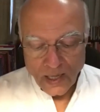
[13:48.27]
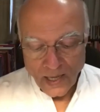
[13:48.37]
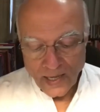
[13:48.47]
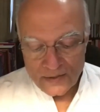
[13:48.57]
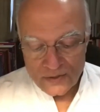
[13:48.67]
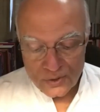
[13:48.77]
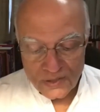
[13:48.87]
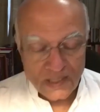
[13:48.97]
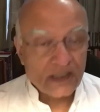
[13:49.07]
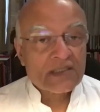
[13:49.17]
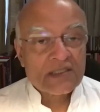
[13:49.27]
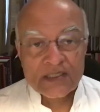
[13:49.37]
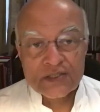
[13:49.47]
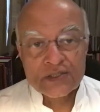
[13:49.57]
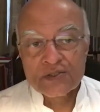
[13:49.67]
And today,
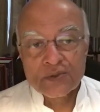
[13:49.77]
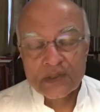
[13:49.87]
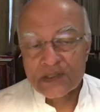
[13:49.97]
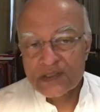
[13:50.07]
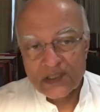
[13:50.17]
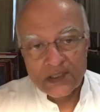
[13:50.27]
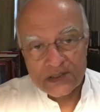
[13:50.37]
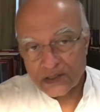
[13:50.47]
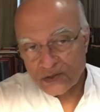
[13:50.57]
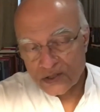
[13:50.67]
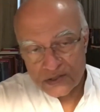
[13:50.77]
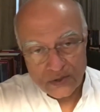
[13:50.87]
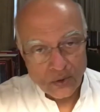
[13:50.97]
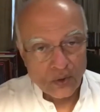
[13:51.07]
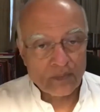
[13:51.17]
contention, you can see, is across the
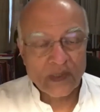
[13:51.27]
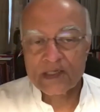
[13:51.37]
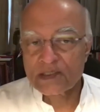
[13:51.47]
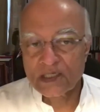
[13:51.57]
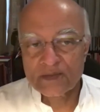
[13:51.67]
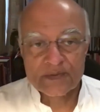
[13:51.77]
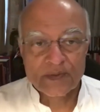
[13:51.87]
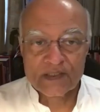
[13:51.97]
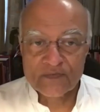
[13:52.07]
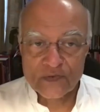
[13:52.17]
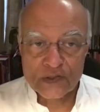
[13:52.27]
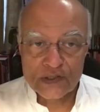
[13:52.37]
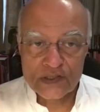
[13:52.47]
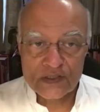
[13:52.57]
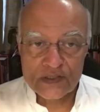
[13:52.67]
whole maritime space, for
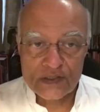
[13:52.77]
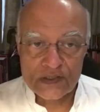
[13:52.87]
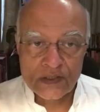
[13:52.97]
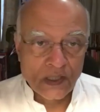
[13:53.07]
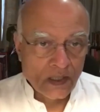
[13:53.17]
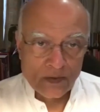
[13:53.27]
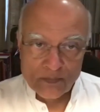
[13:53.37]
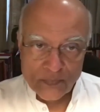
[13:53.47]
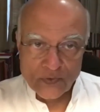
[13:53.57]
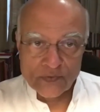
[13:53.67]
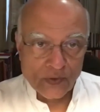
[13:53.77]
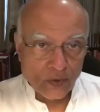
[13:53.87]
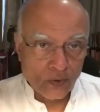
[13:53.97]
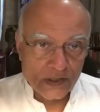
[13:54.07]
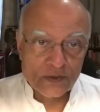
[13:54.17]
instance, the
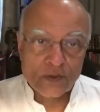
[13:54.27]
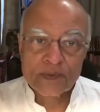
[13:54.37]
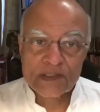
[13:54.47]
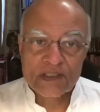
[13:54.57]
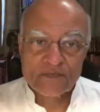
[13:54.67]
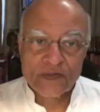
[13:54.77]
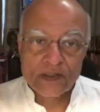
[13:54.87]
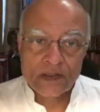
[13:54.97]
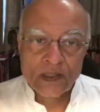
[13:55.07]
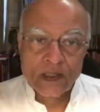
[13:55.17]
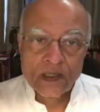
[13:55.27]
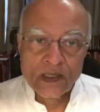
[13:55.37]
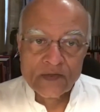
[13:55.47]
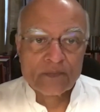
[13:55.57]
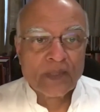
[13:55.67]
whole Indo-Pacific.
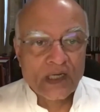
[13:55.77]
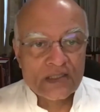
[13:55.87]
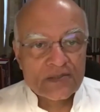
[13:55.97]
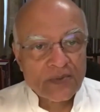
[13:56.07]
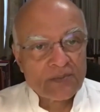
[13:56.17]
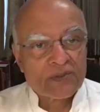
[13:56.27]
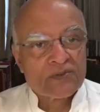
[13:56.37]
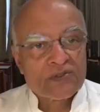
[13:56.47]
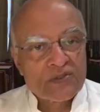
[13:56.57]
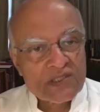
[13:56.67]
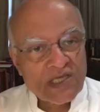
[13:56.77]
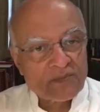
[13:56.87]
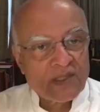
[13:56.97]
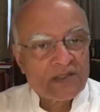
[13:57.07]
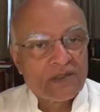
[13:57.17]
In the past, people used to
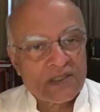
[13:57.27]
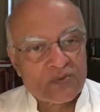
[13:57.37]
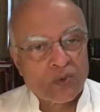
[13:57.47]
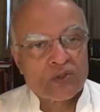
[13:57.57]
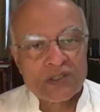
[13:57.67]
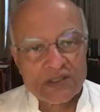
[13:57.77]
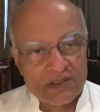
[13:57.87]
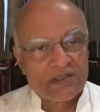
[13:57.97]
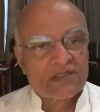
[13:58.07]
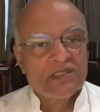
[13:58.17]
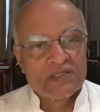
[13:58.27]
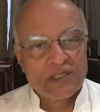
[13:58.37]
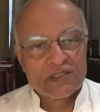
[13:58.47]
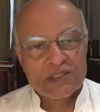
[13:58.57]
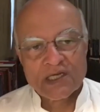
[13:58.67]
segment these waters, the seas
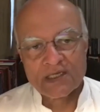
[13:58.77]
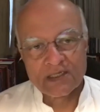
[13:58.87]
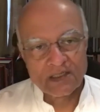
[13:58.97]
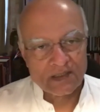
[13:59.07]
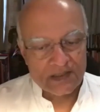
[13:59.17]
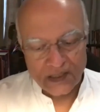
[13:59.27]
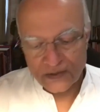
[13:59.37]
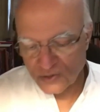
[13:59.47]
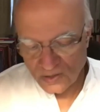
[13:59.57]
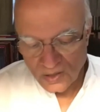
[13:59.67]
near China, etc.